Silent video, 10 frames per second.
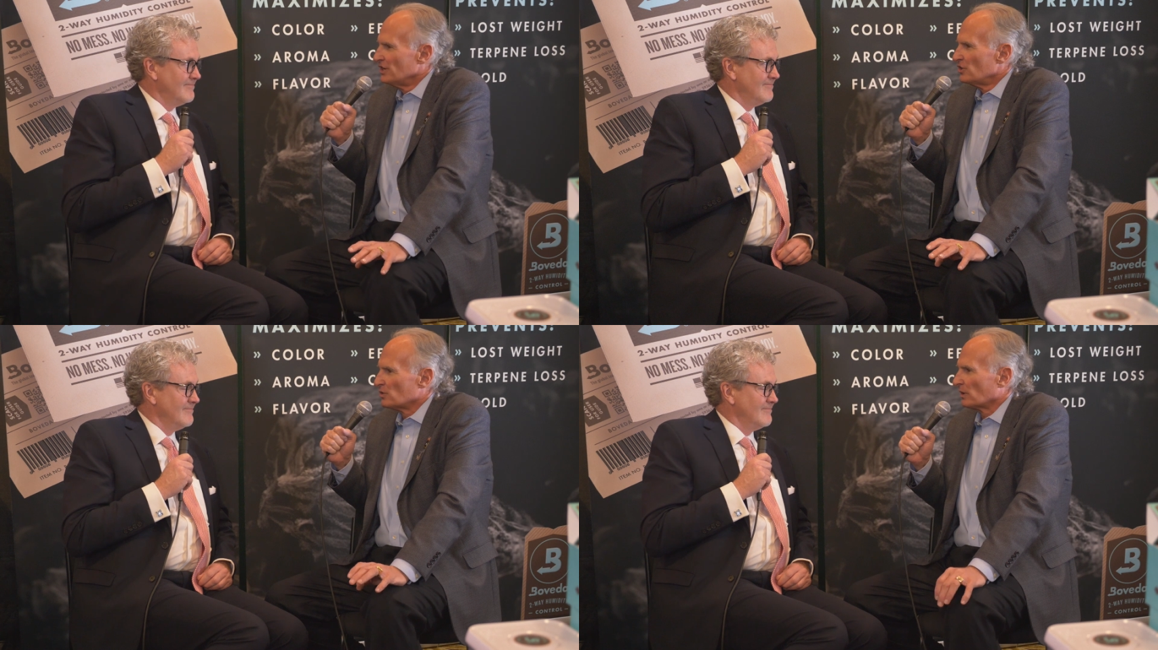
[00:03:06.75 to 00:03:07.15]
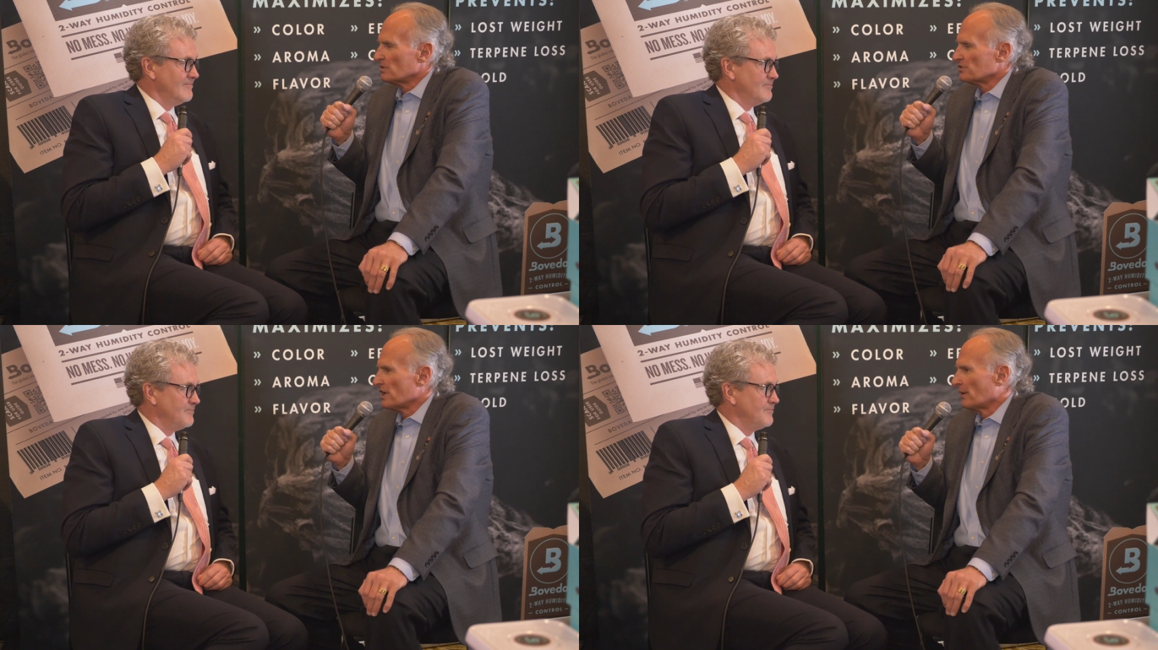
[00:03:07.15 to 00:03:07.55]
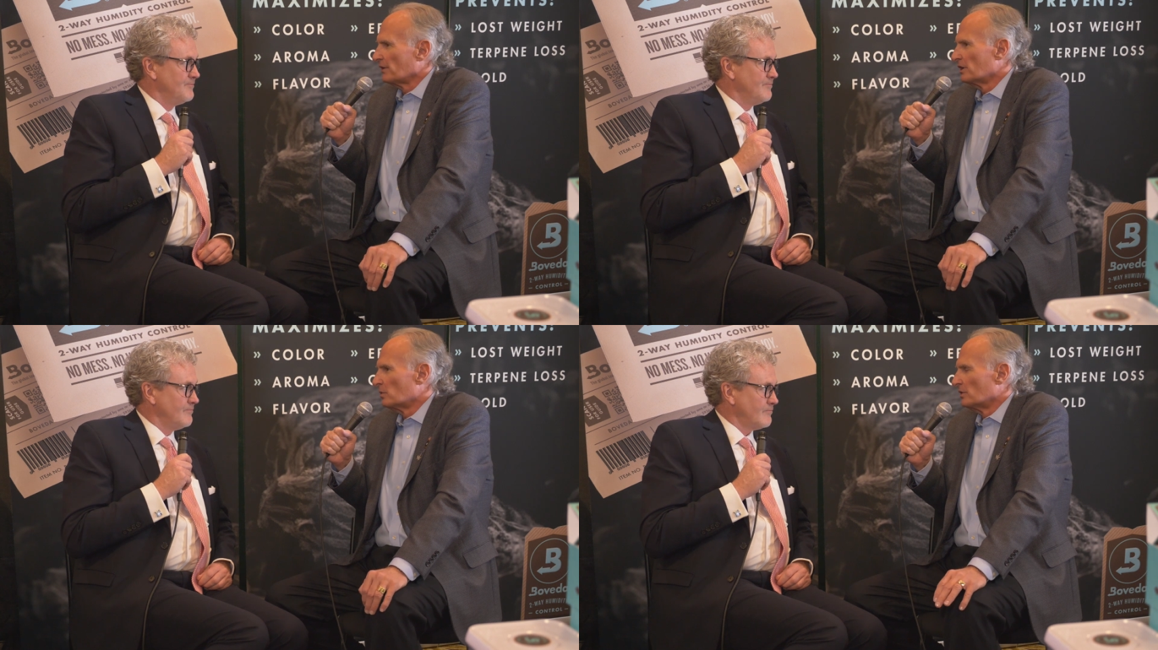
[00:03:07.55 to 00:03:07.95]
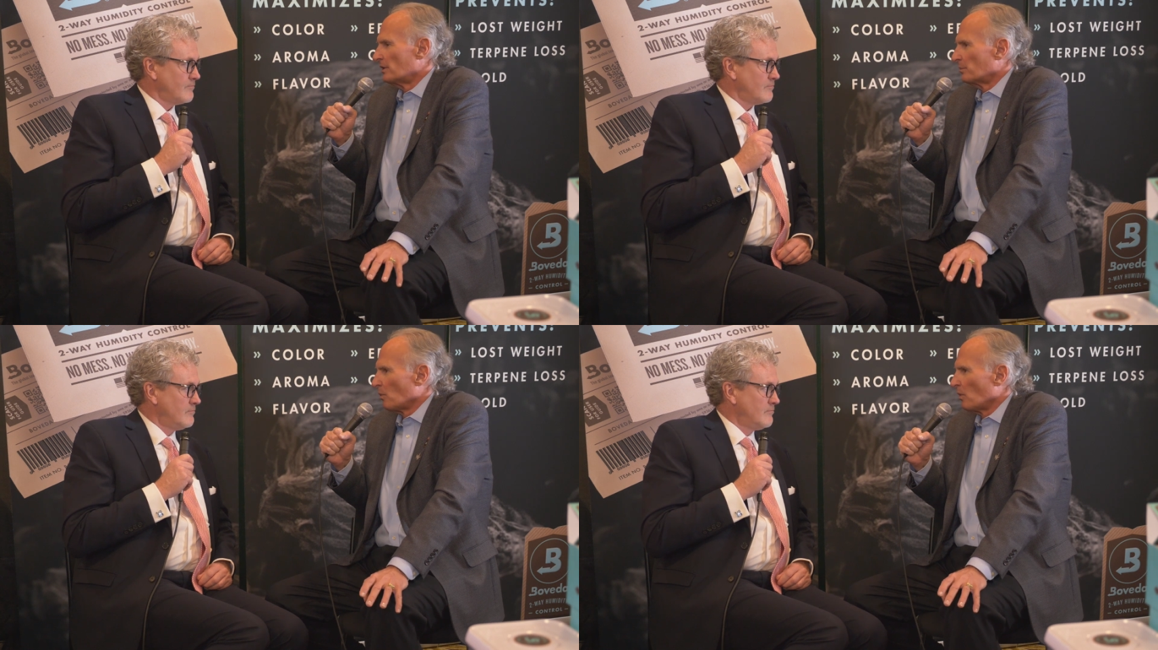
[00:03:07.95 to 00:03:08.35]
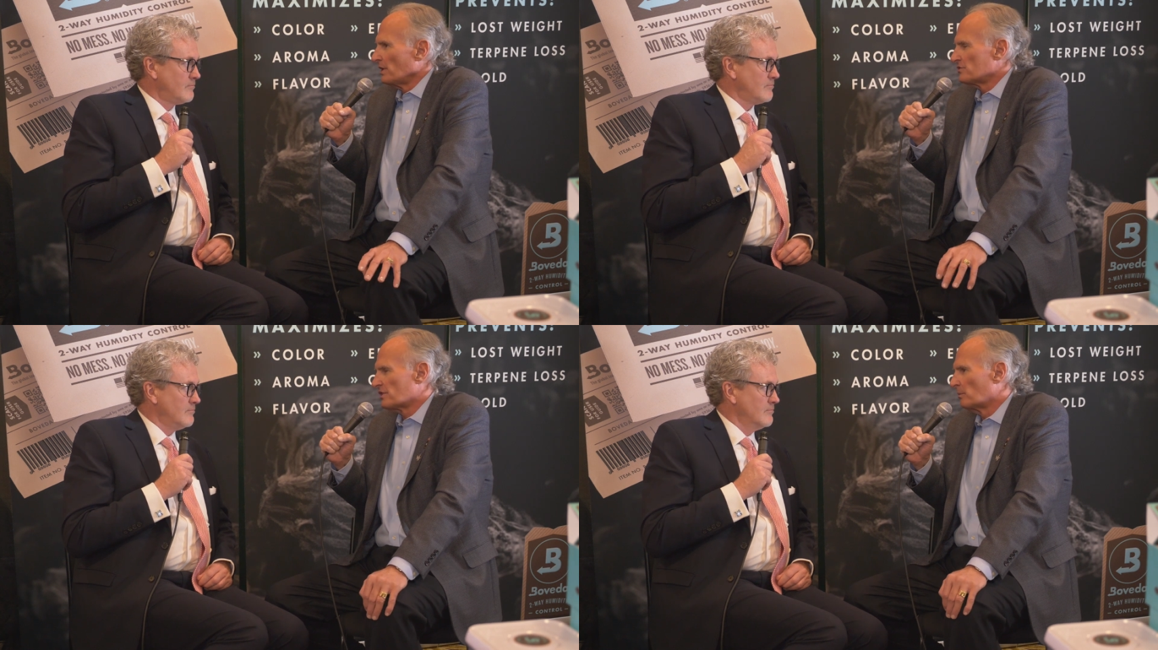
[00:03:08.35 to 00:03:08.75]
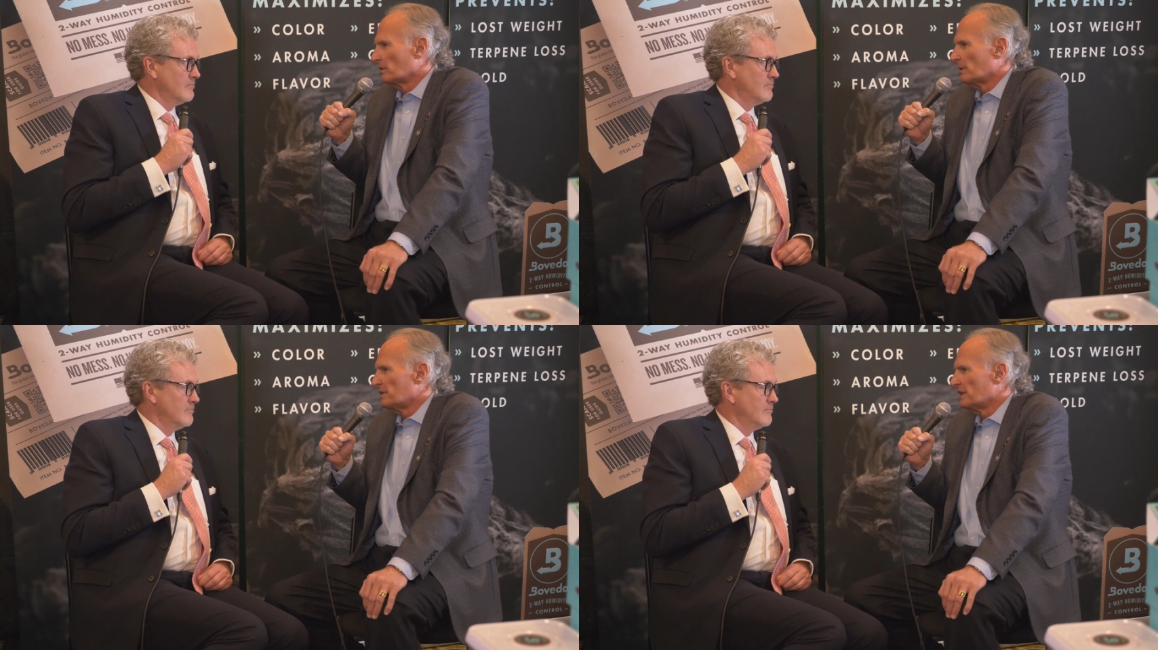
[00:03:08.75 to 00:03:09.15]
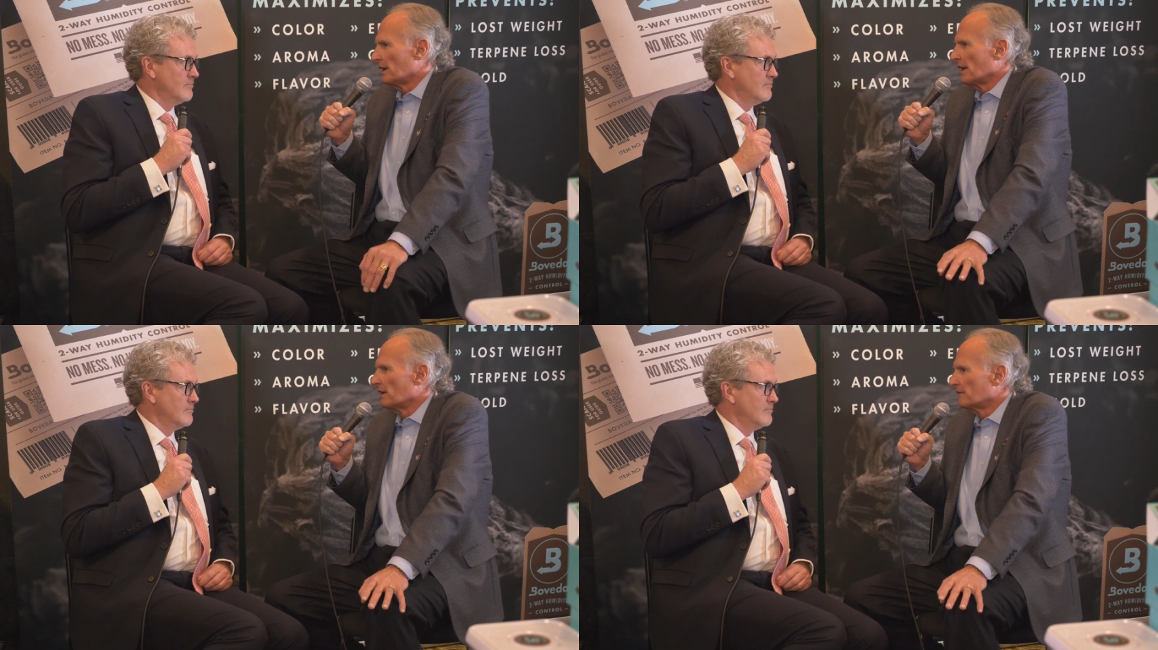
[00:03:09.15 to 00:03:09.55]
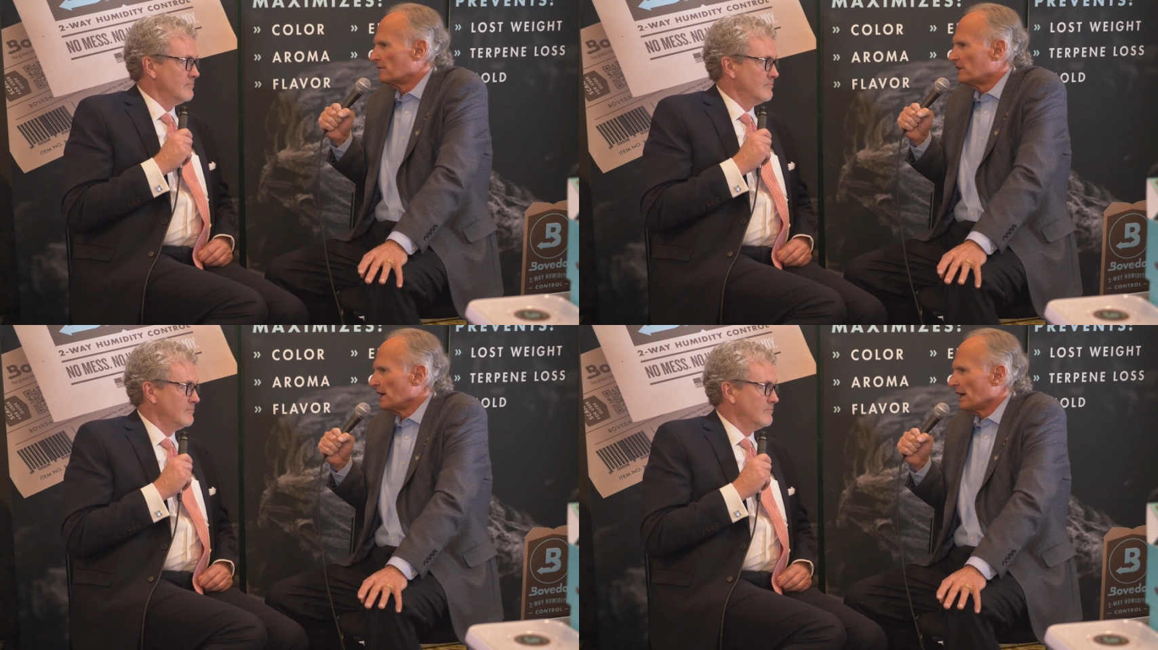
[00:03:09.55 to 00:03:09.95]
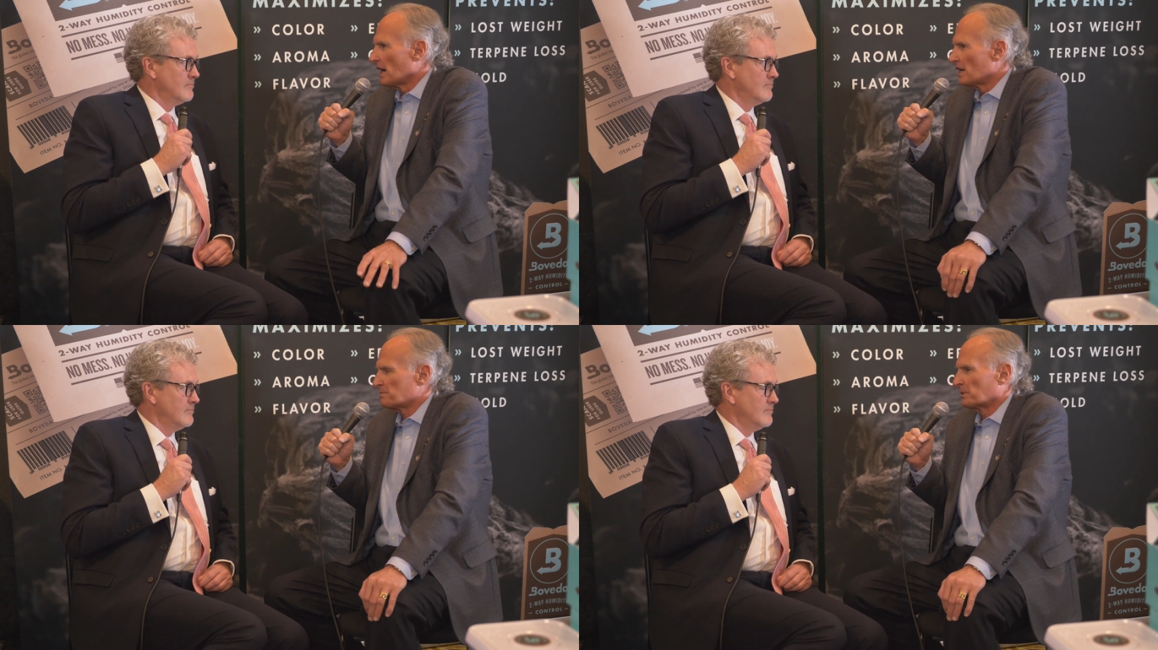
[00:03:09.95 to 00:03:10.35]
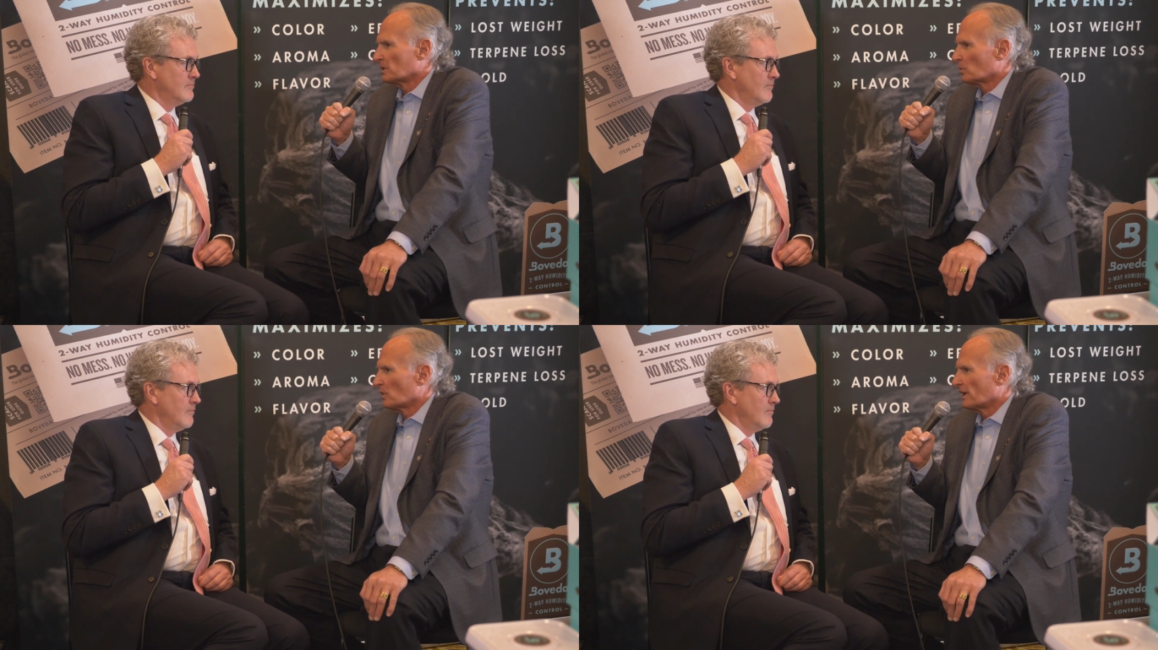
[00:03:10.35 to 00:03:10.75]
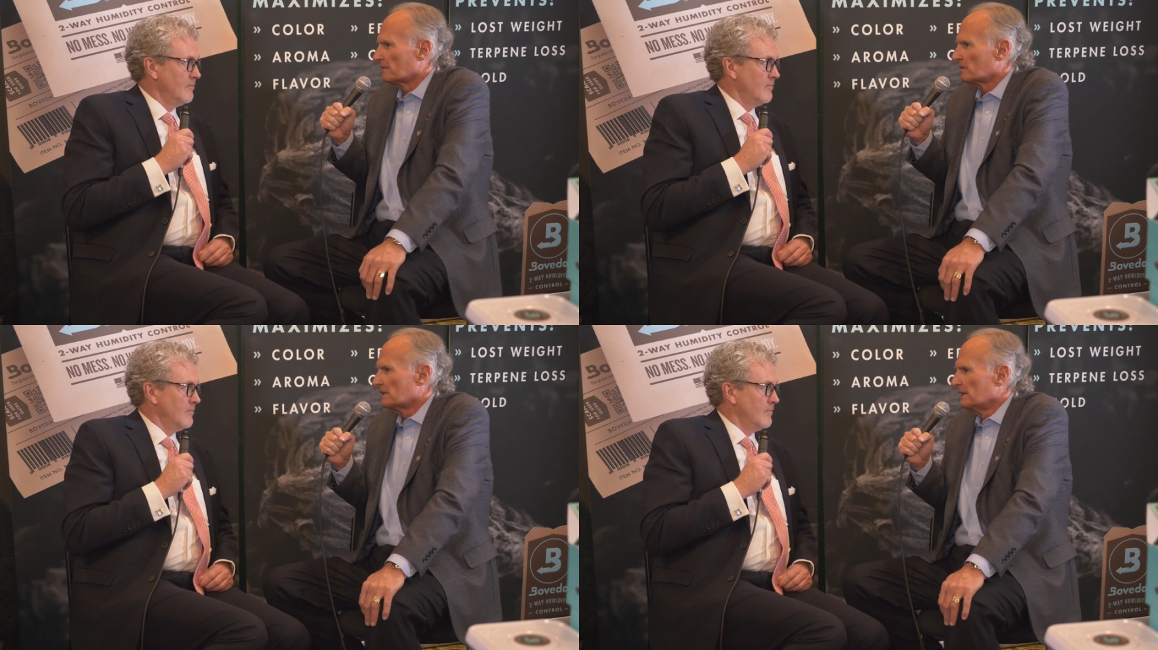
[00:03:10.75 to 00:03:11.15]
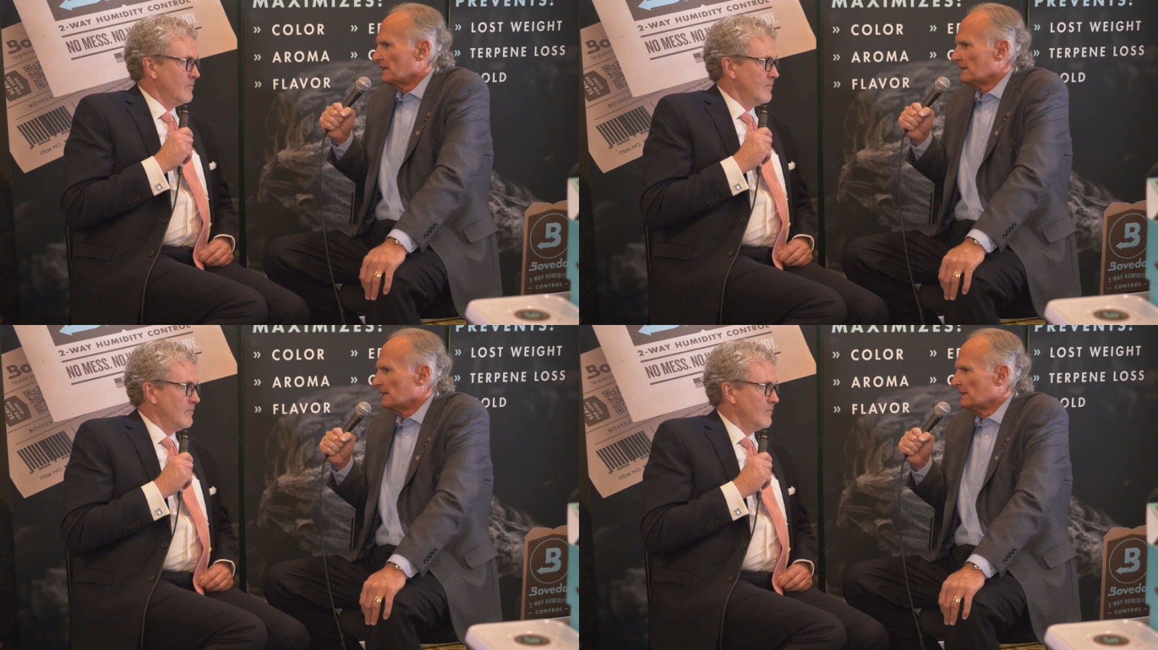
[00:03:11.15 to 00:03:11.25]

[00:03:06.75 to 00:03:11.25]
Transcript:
Speaker 1: trickles downhill when they're appointing someone to be the head of the V A hospital or whatever.